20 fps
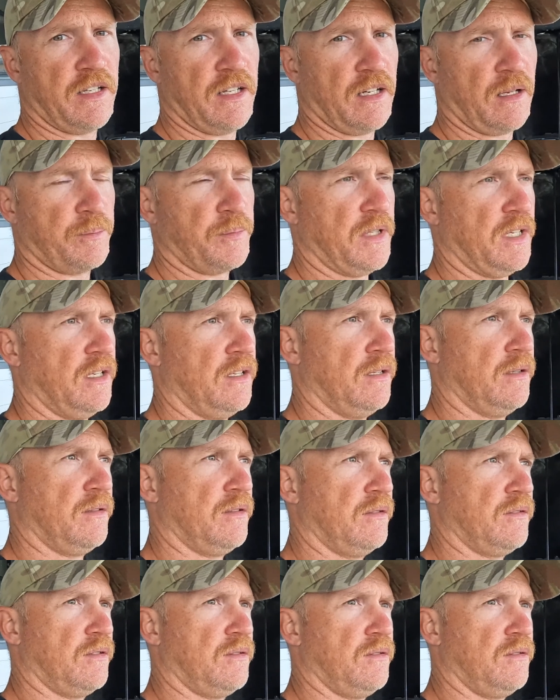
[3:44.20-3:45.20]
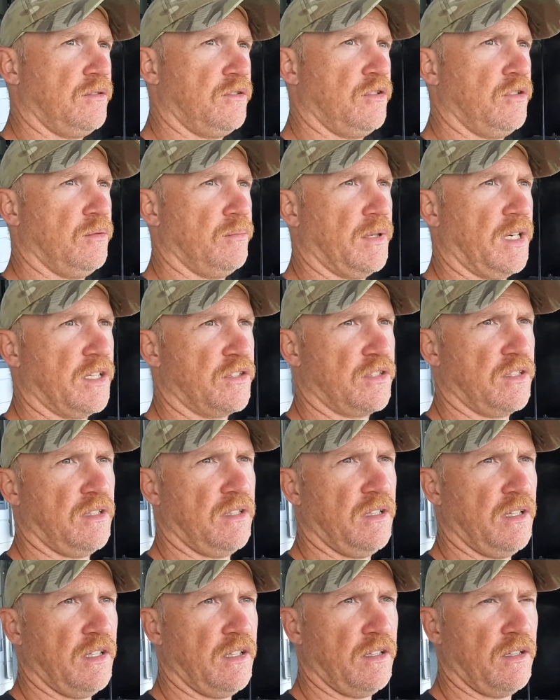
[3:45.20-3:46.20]
to get up there too much,
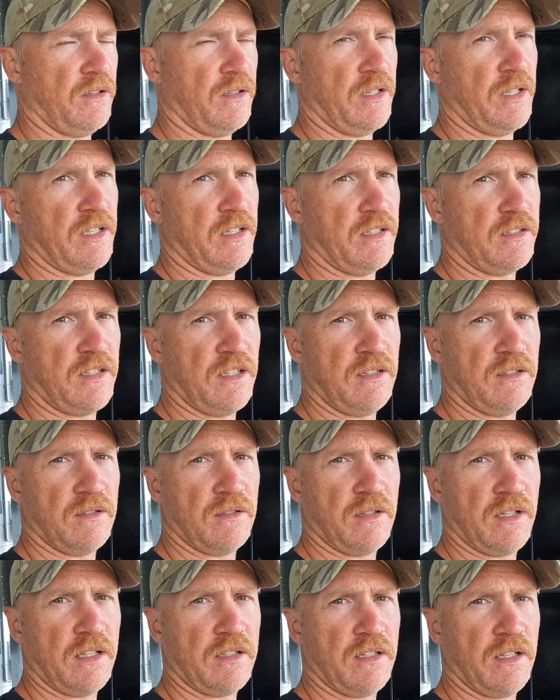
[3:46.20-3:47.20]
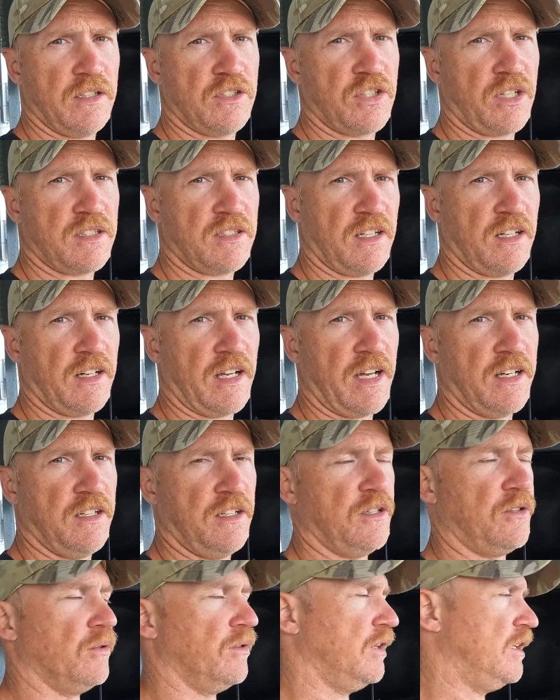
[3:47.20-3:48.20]
and it shuts down at 80
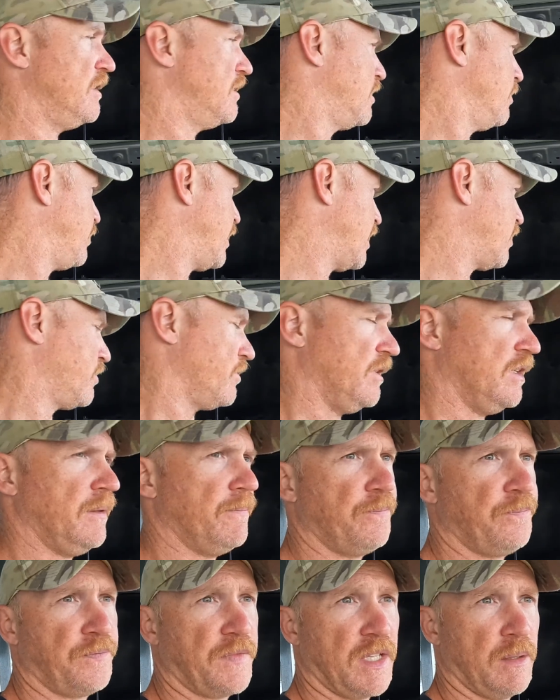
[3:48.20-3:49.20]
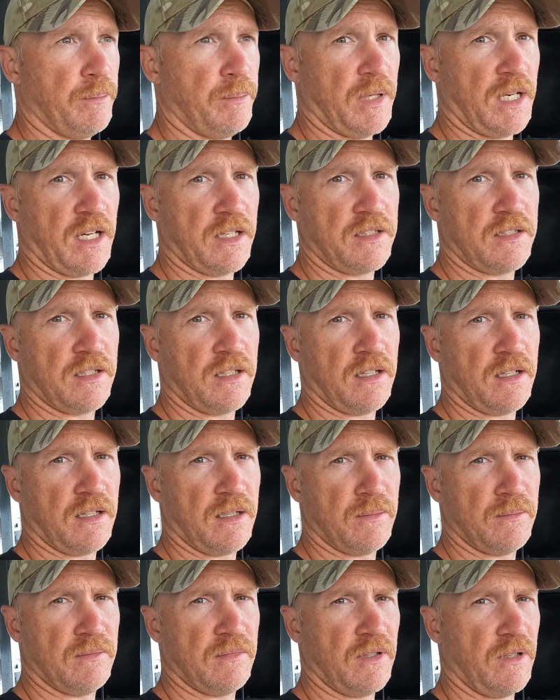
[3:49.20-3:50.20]
degrees, the battery, but
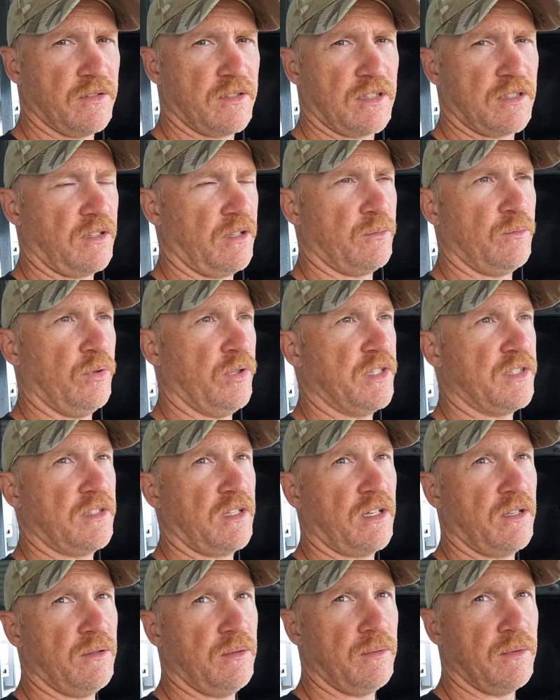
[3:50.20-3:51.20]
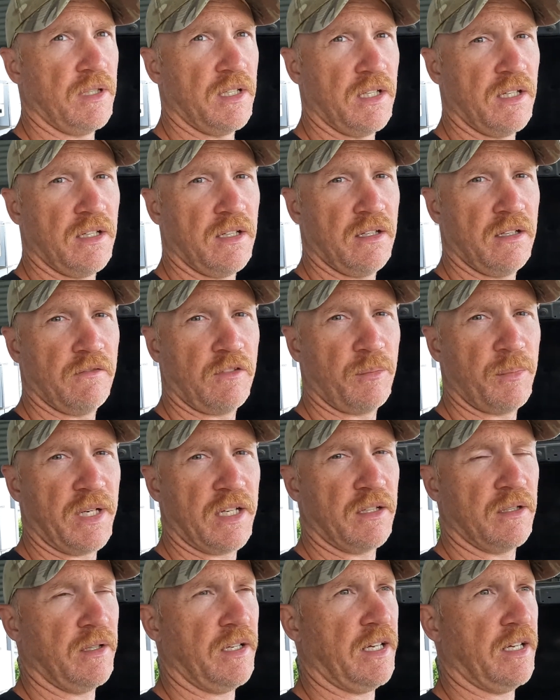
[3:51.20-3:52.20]
I was just like, well, there's no, if I'm
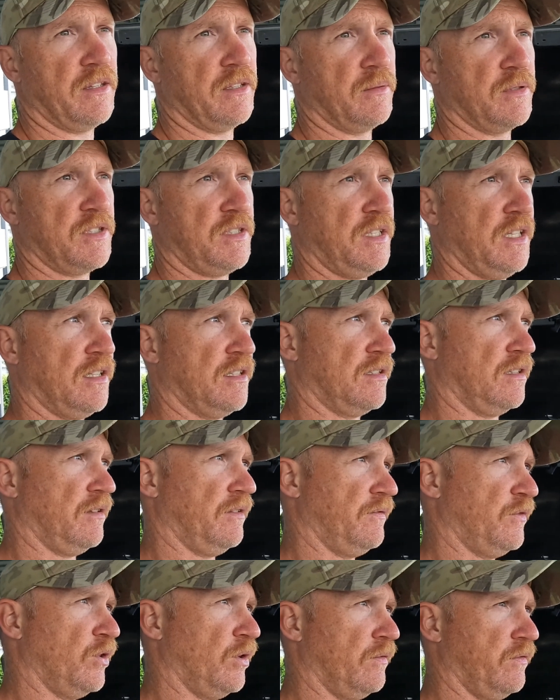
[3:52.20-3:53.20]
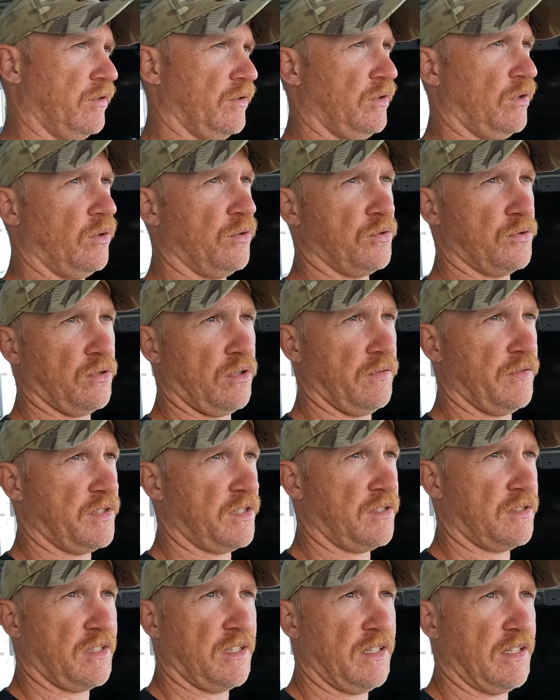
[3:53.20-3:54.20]
out in the sticks and I've gone for a long drive, it's
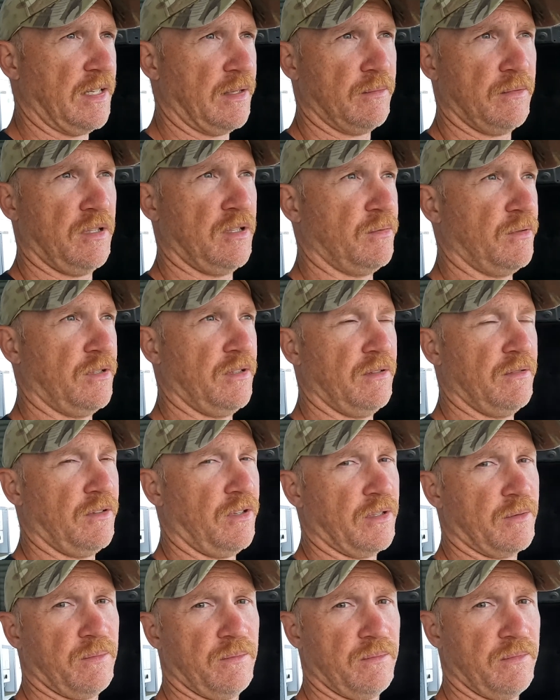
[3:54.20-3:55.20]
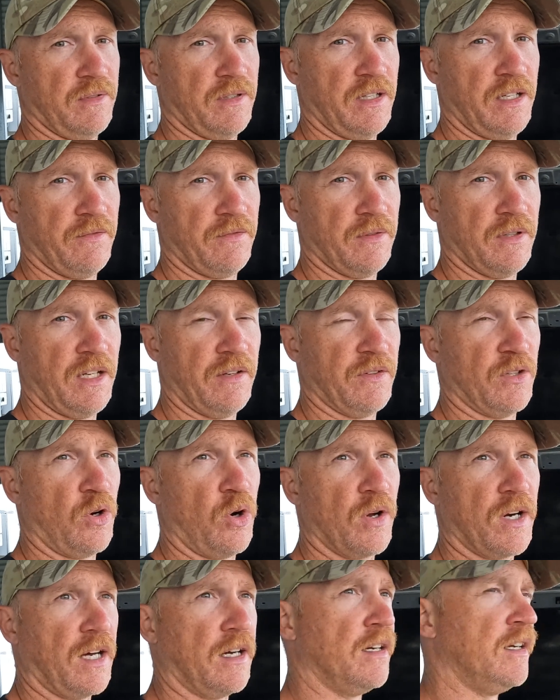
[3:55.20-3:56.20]
just going to get like even
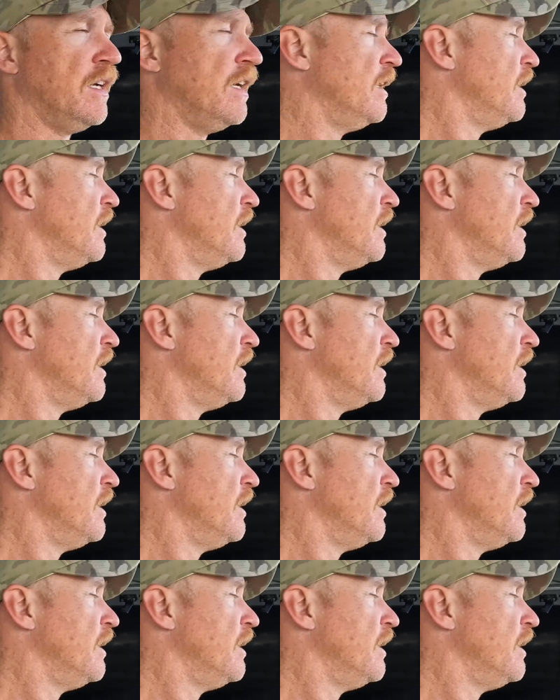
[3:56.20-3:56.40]
hotter.